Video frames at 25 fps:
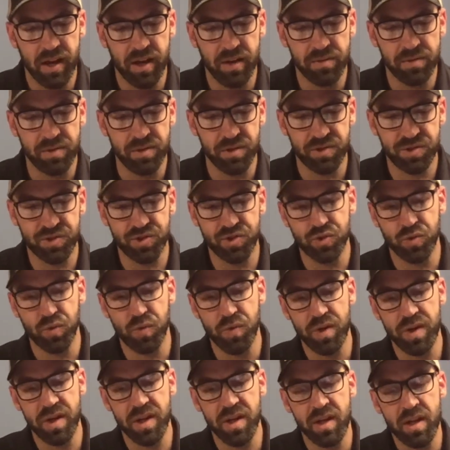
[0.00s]

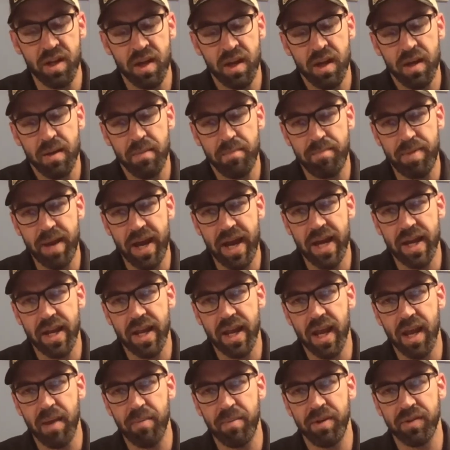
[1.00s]
destroy bad
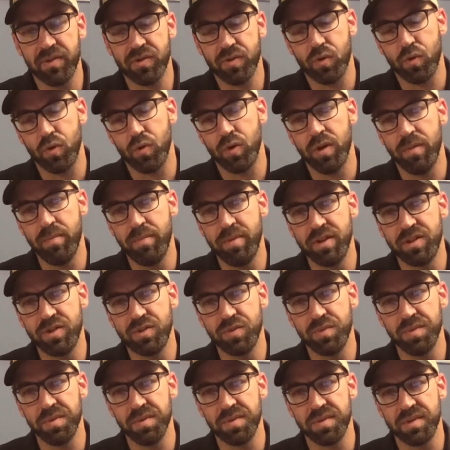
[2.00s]
habits or
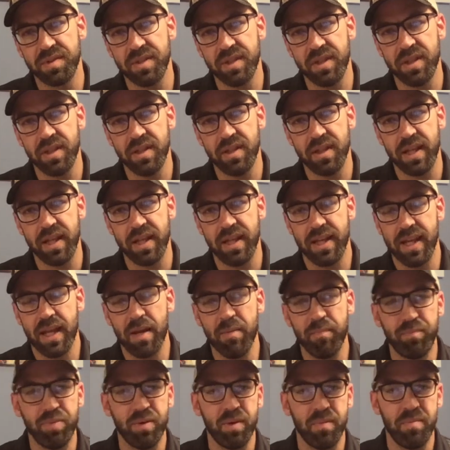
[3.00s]
habitual sin and
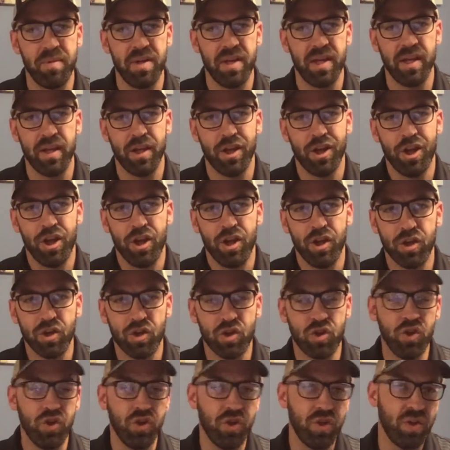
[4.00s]
implement
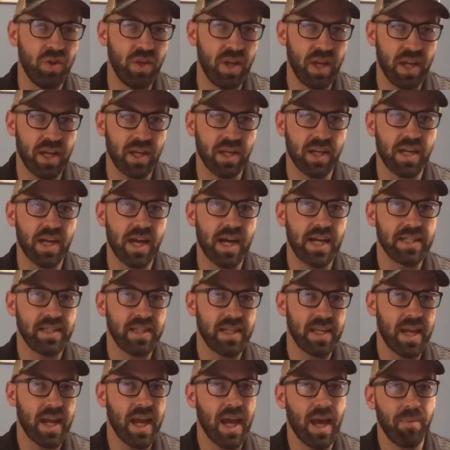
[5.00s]
good and
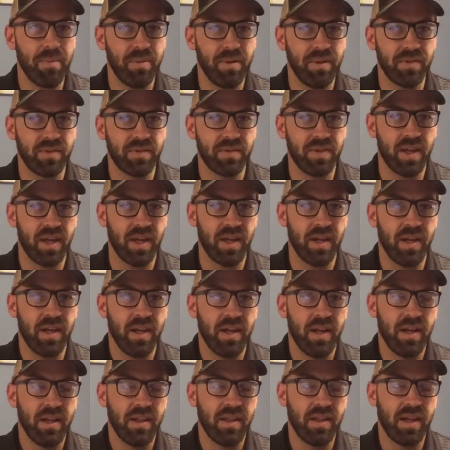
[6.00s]
godly habits that
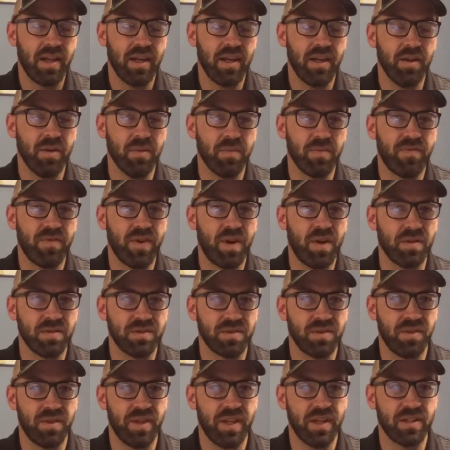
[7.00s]
help
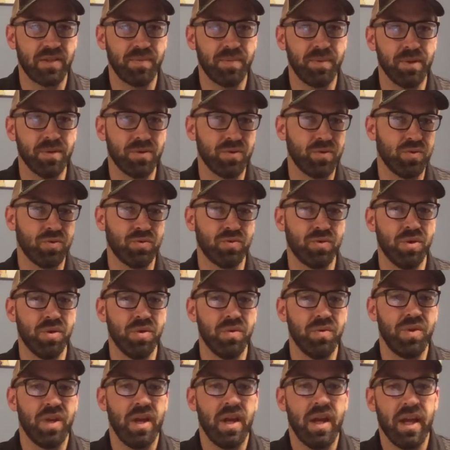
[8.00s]
foster that spiritual
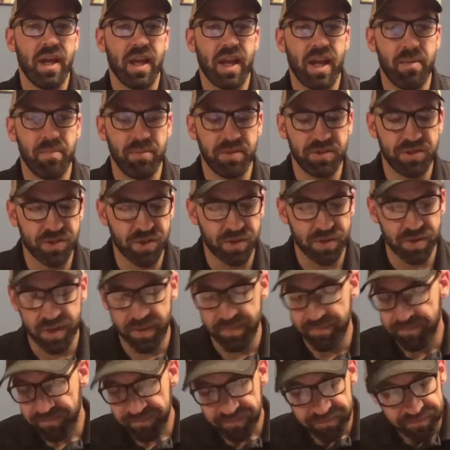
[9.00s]
growth and maturity.
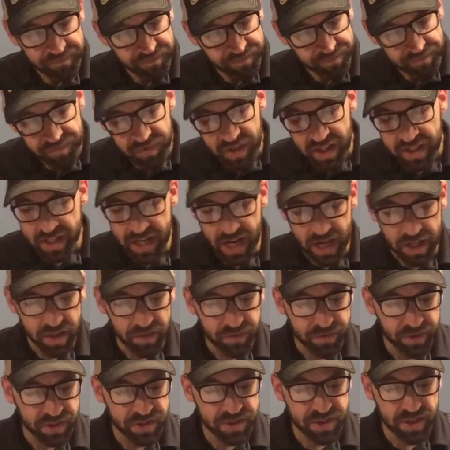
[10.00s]
Godly
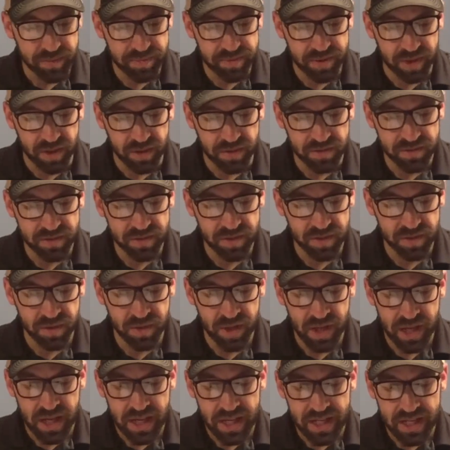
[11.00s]
friendships
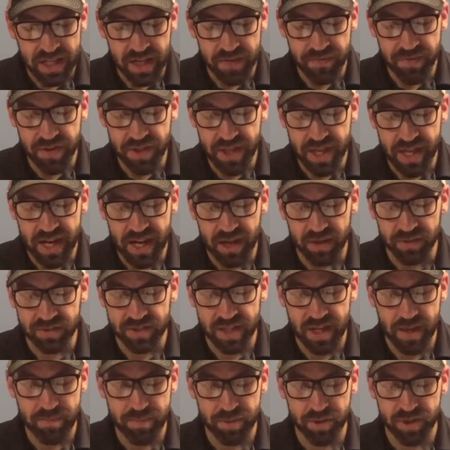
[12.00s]
also give you that
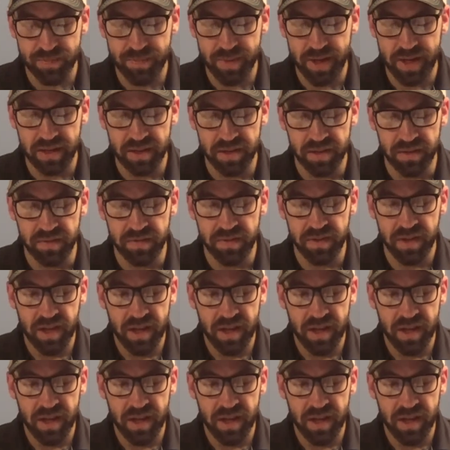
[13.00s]
outside perspective.